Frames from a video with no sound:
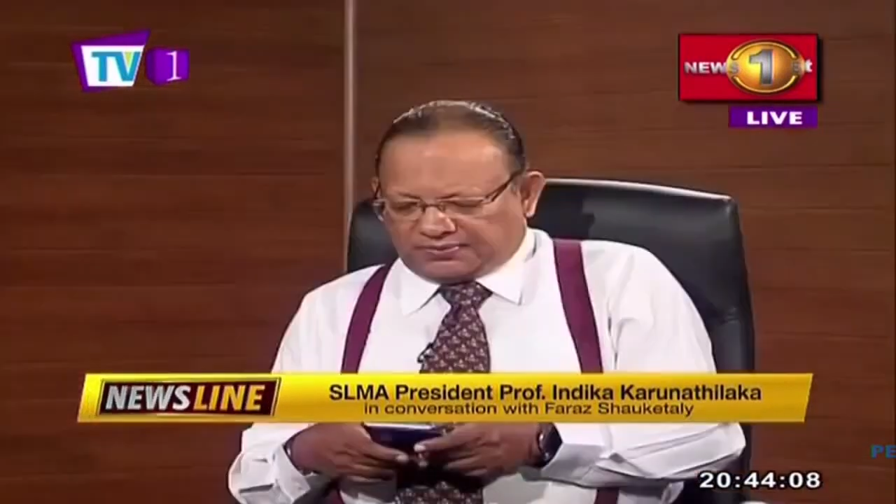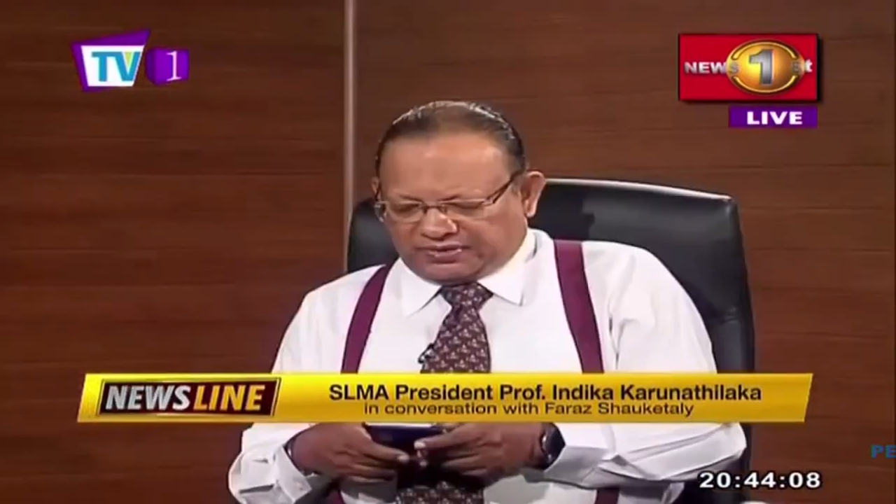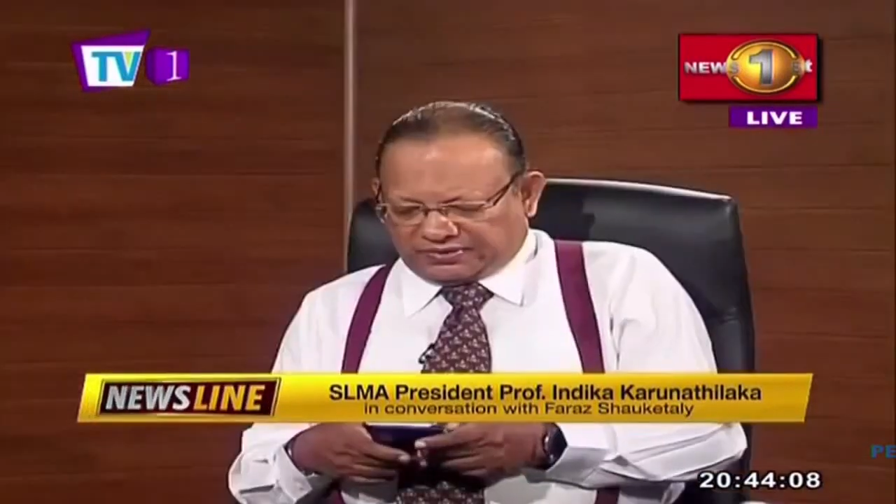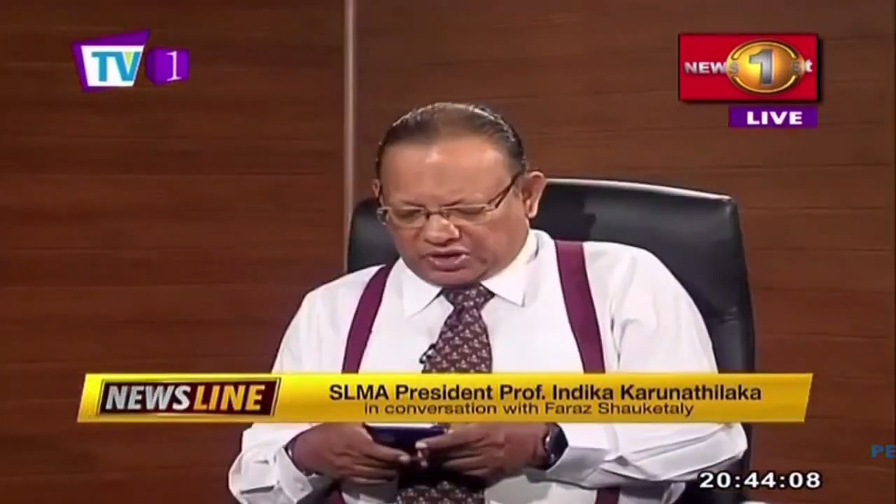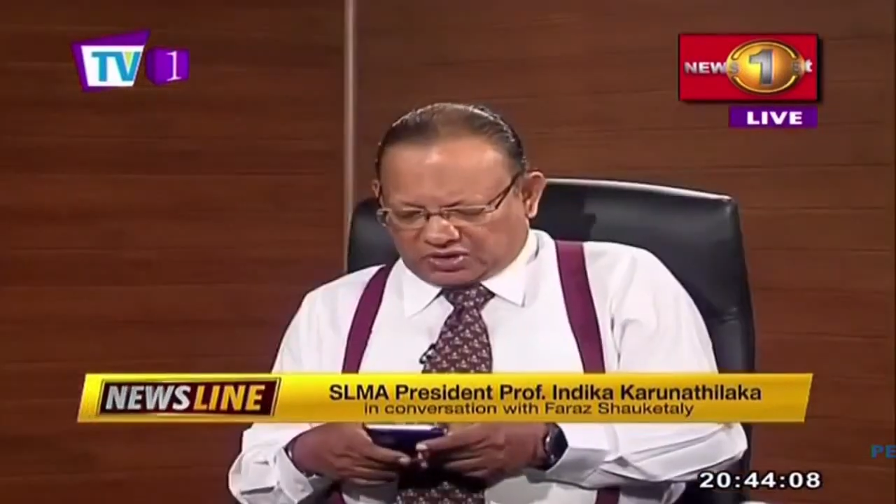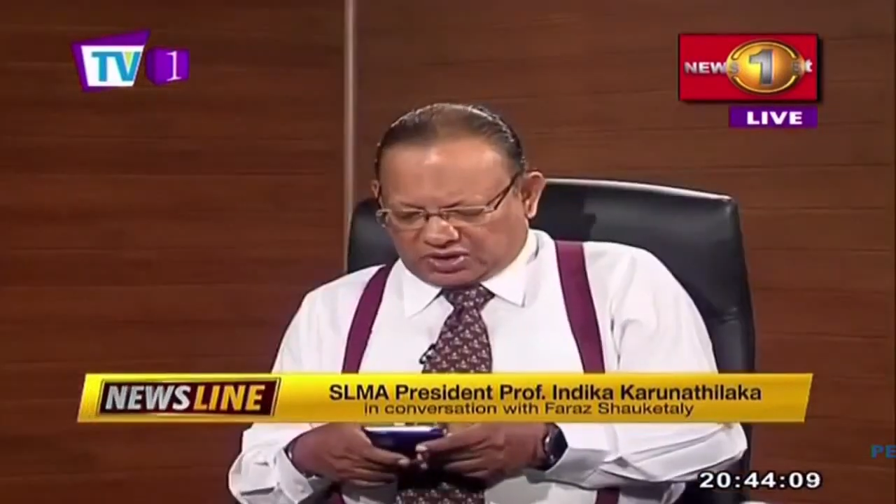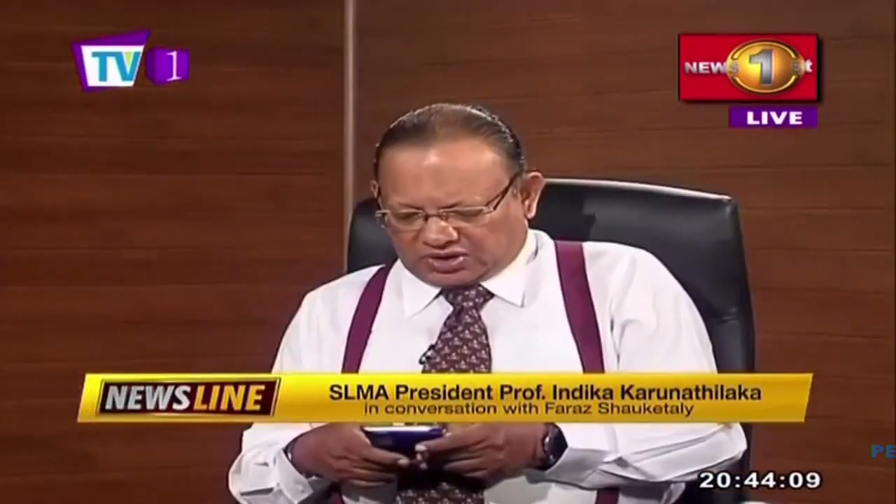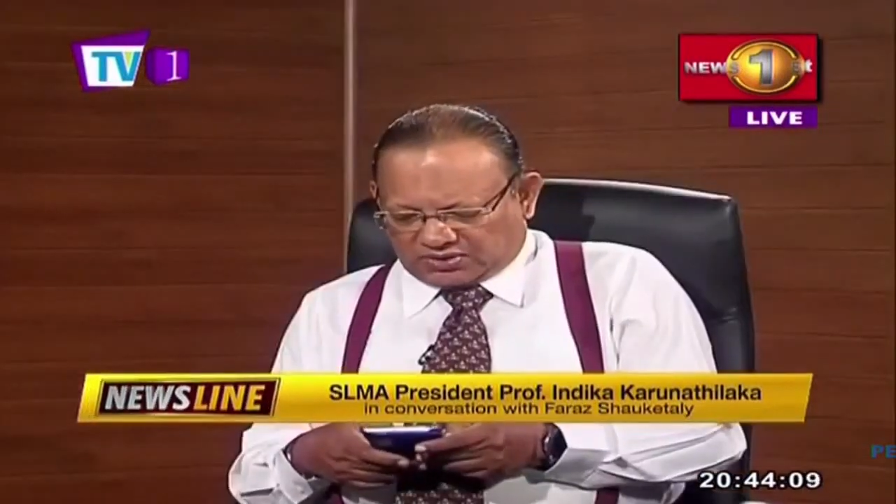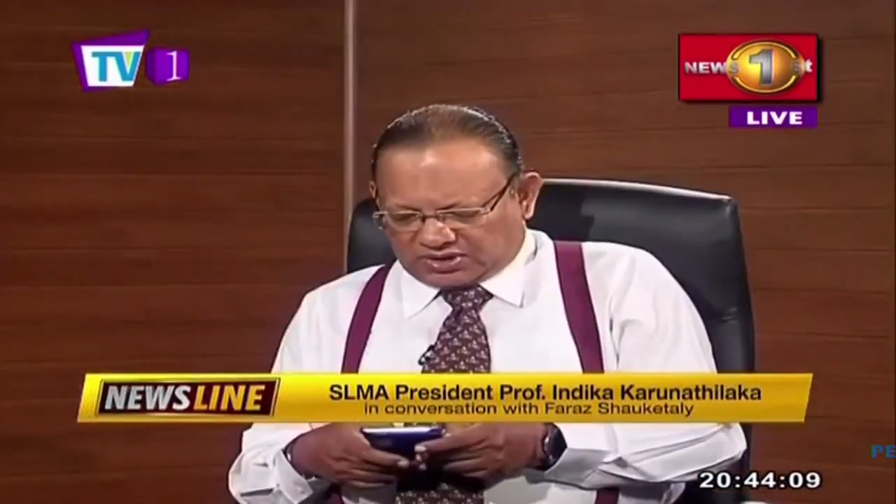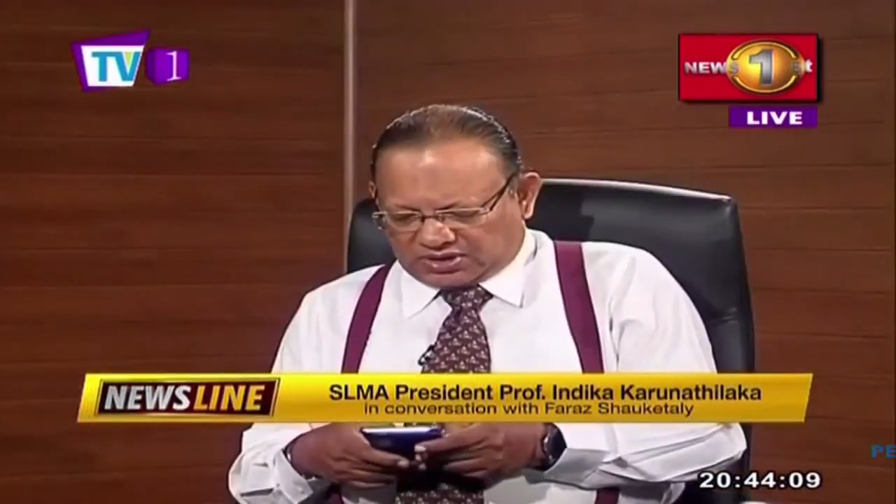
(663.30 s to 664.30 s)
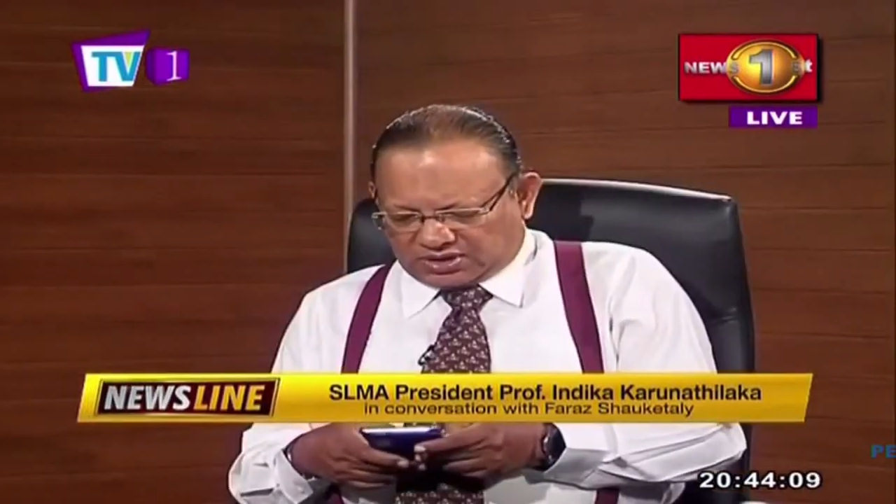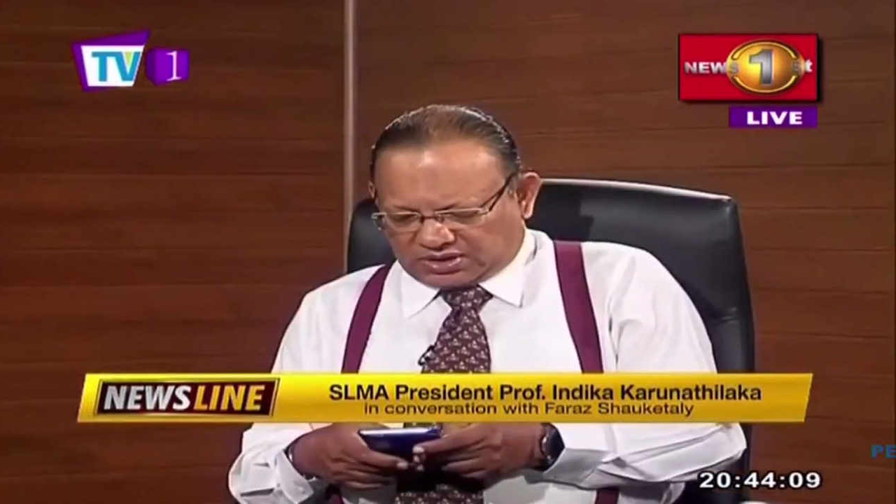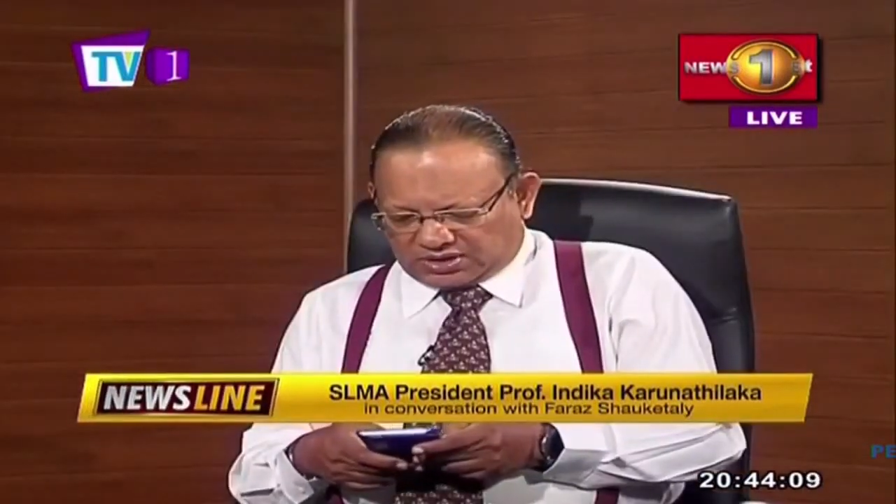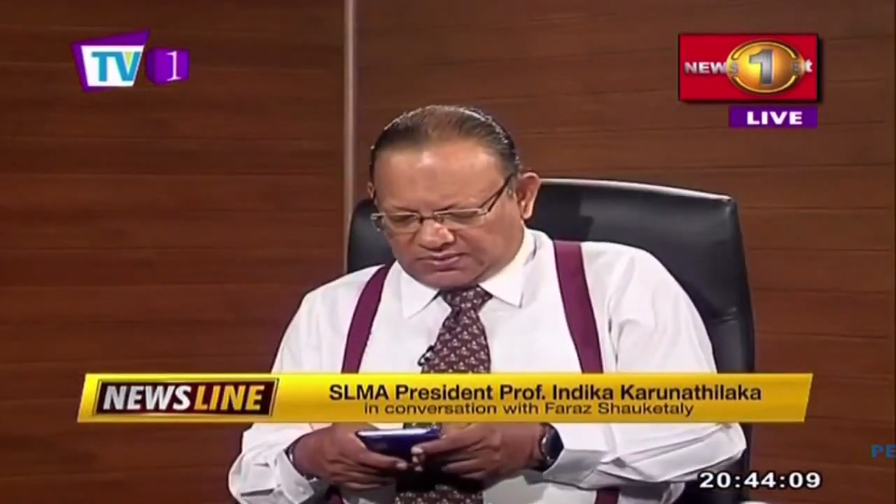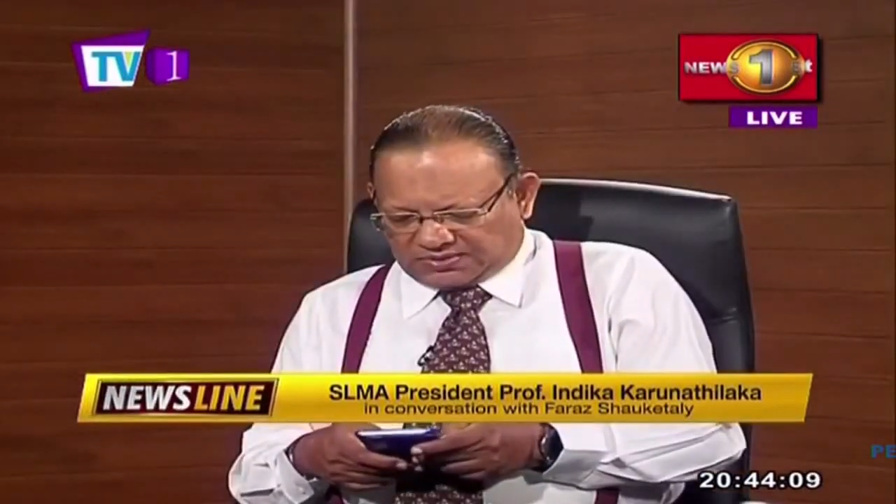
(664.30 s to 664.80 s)
Here we go, another one.
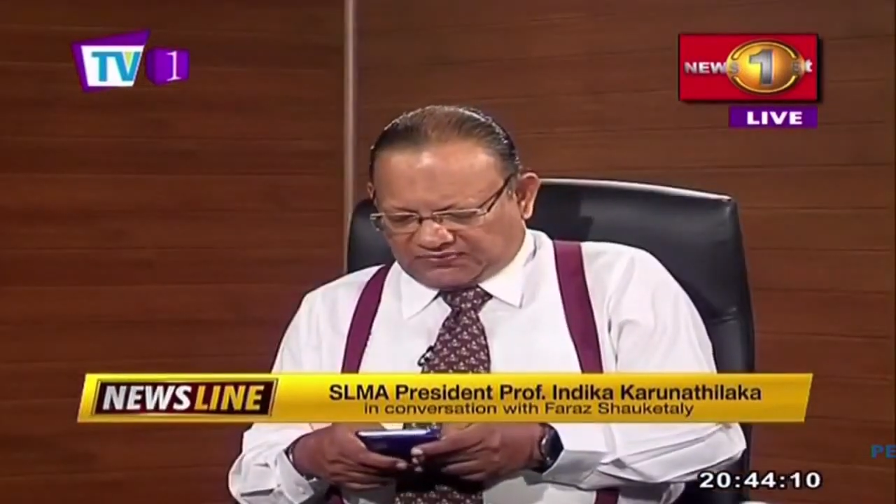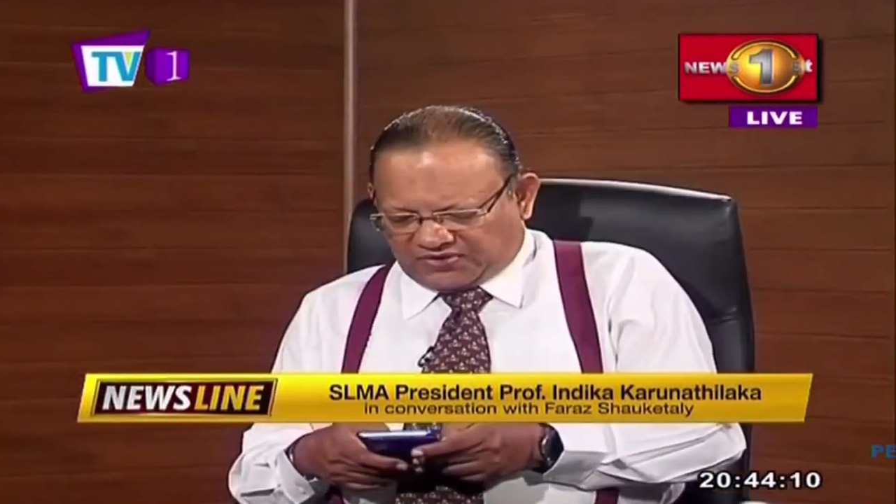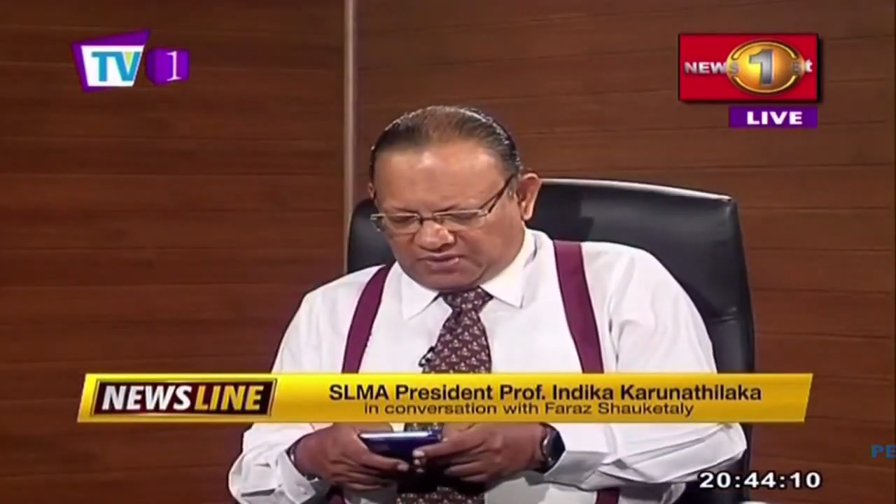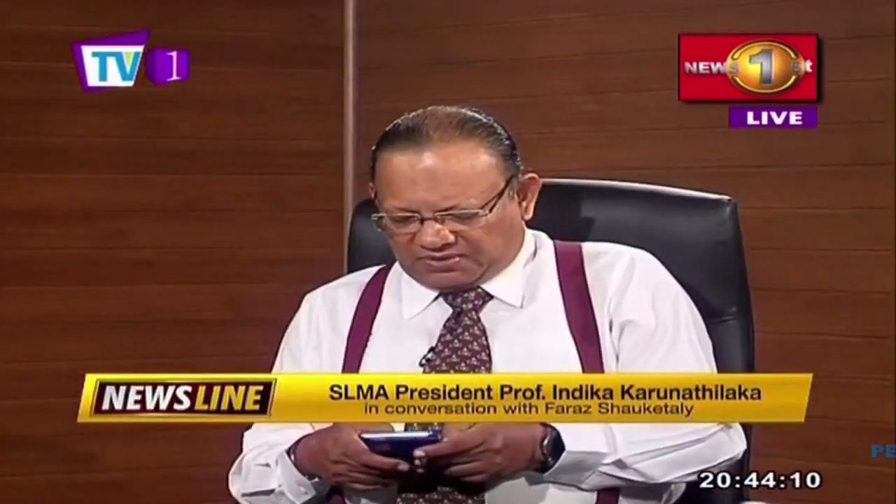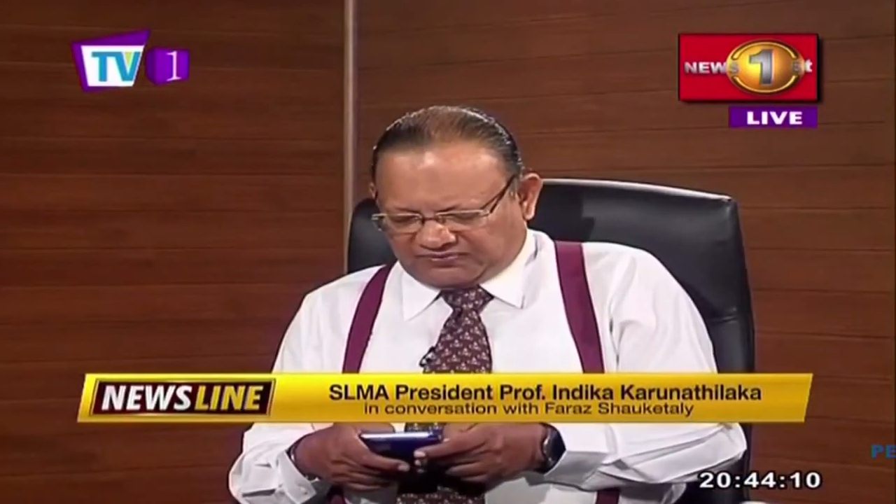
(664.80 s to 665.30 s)
If I'm